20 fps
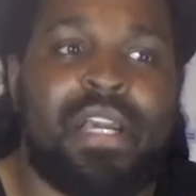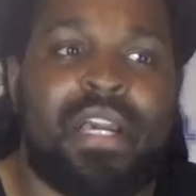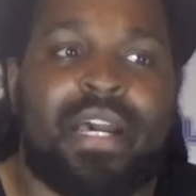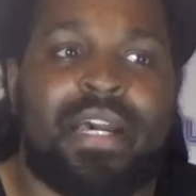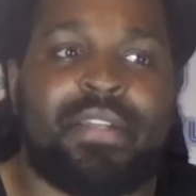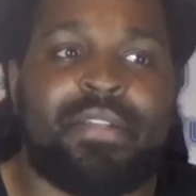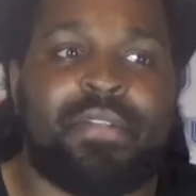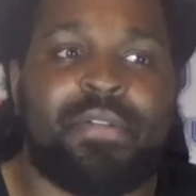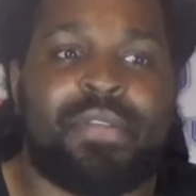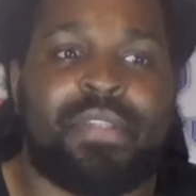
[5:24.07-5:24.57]
I
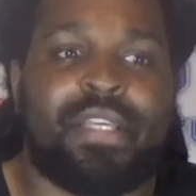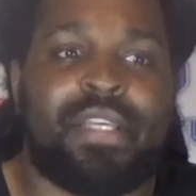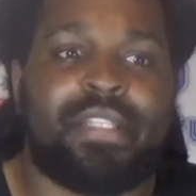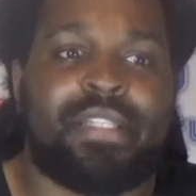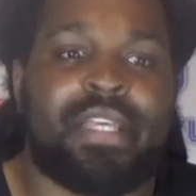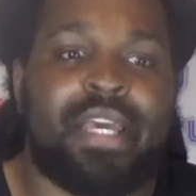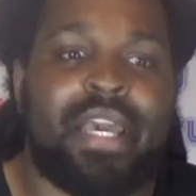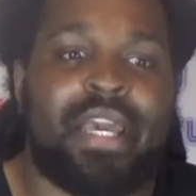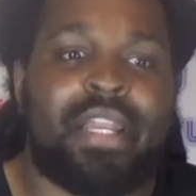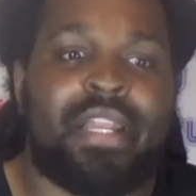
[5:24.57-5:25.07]
do think
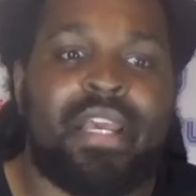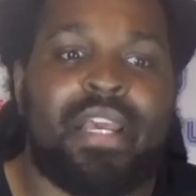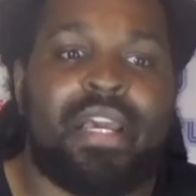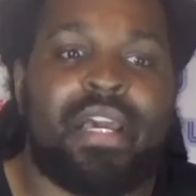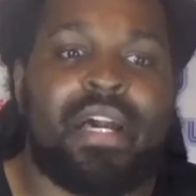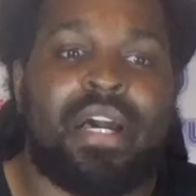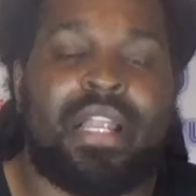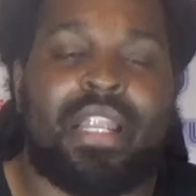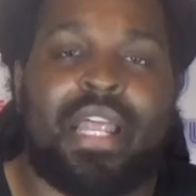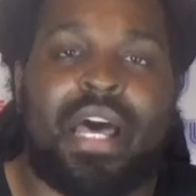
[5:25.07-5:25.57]
that
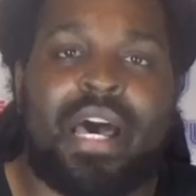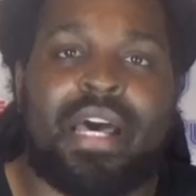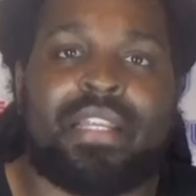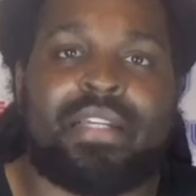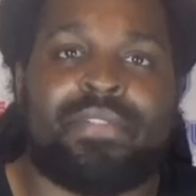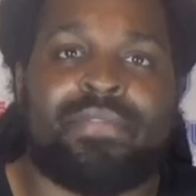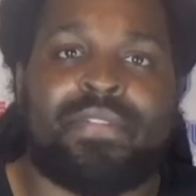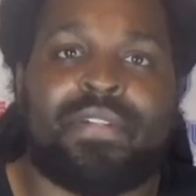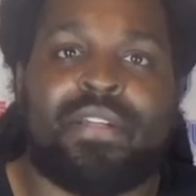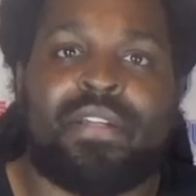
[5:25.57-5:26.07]
a lot
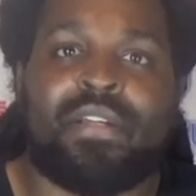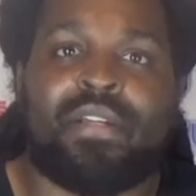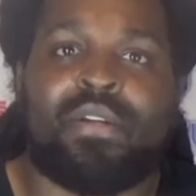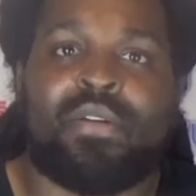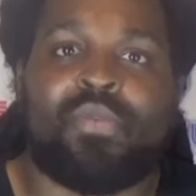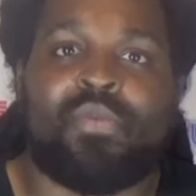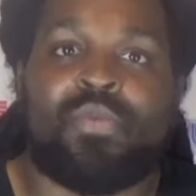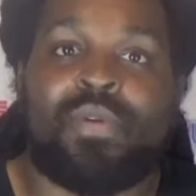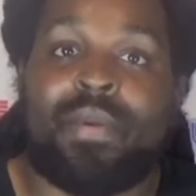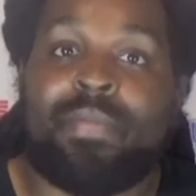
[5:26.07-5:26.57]
of
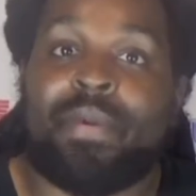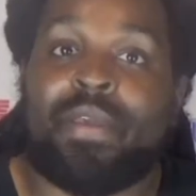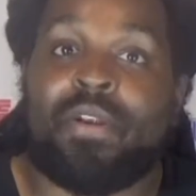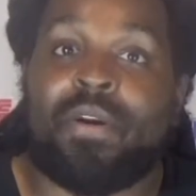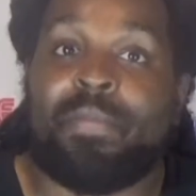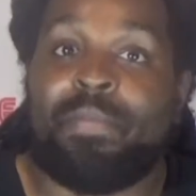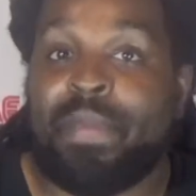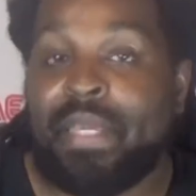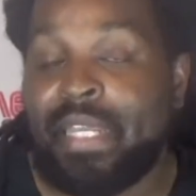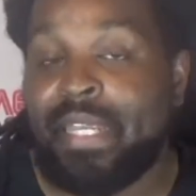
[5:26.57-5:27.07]
women
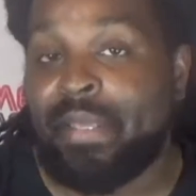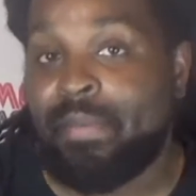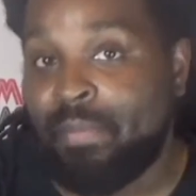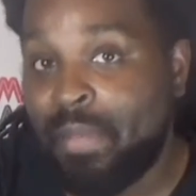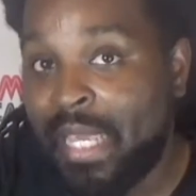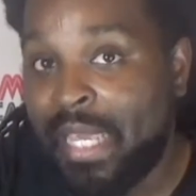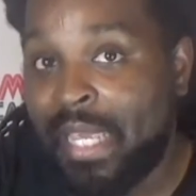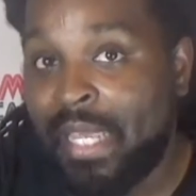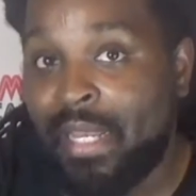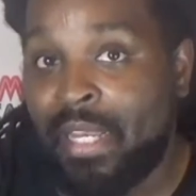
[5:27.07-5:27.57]
are beating
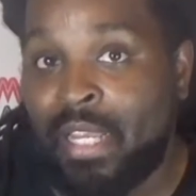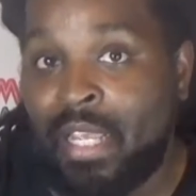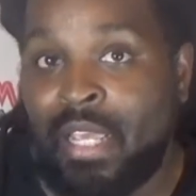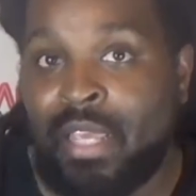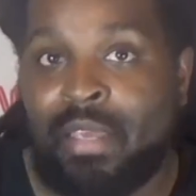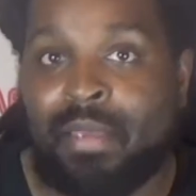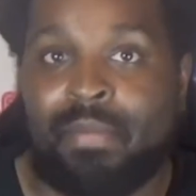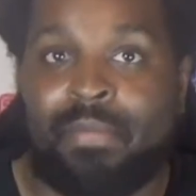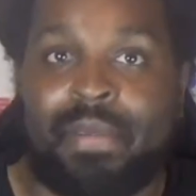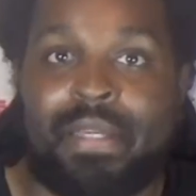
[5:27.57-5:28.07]
men
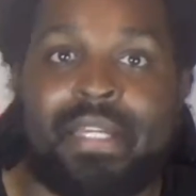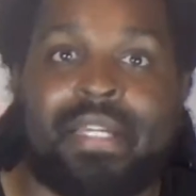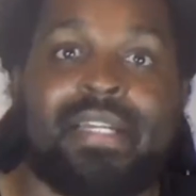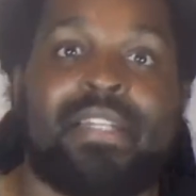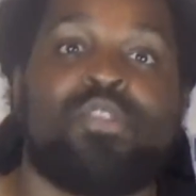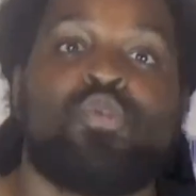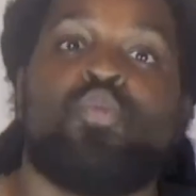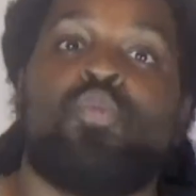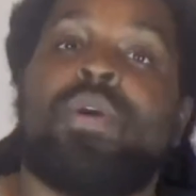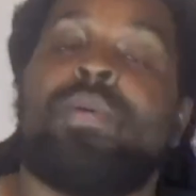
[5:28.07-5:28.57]

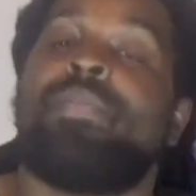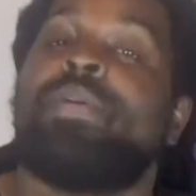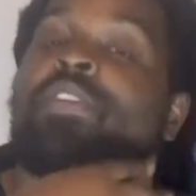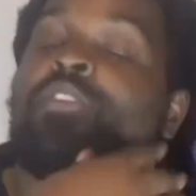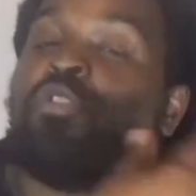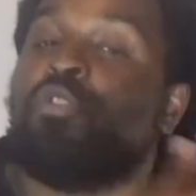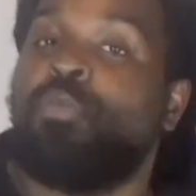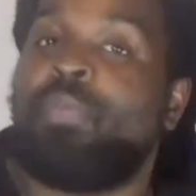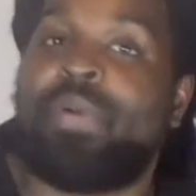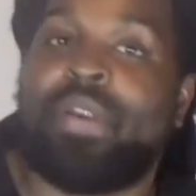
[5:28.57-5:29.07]
because women
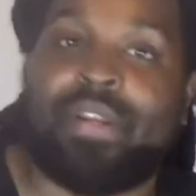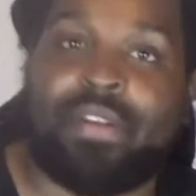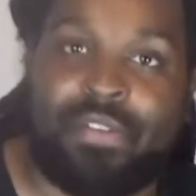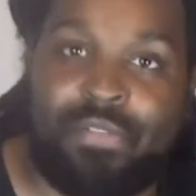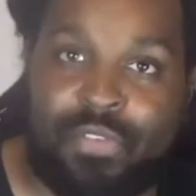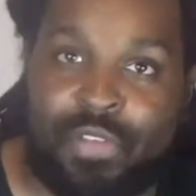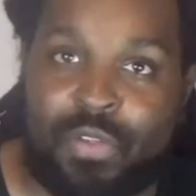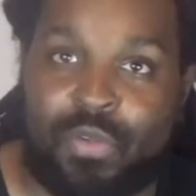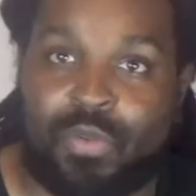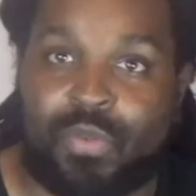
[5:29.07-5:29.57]
do bring the
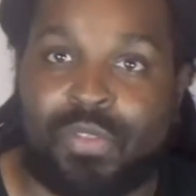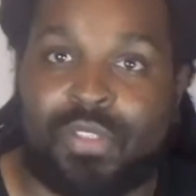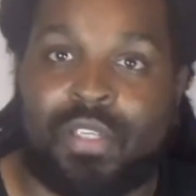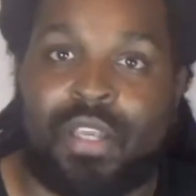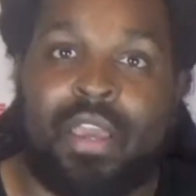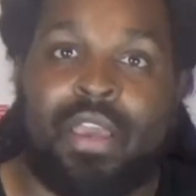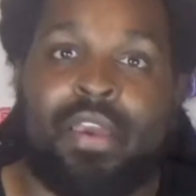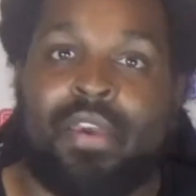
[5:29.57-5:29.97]
views.